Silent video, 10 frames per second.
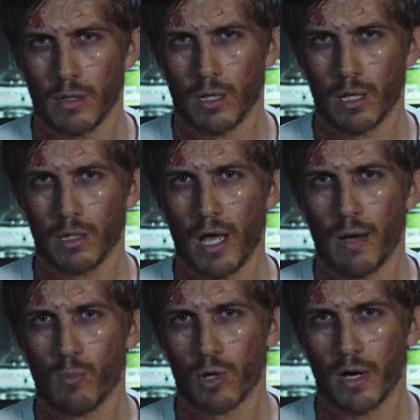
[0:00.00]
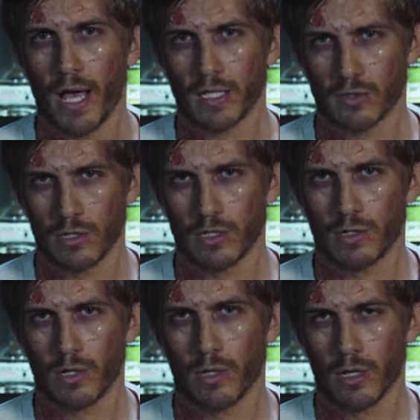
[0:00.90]
are a lot more
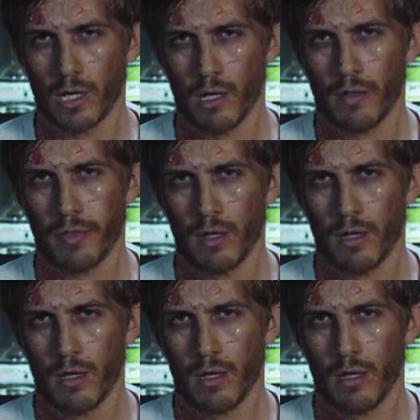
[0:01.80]
hazardous to your health